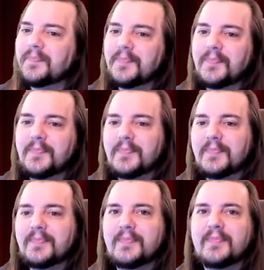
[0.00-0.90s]

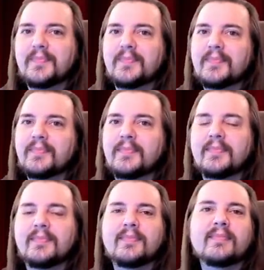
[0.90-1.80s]

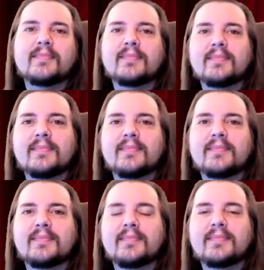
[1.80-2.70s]

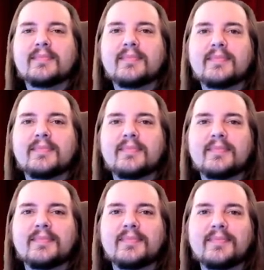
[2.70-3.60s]

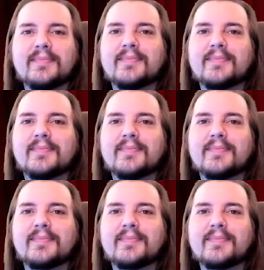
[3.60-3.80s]
[no speech]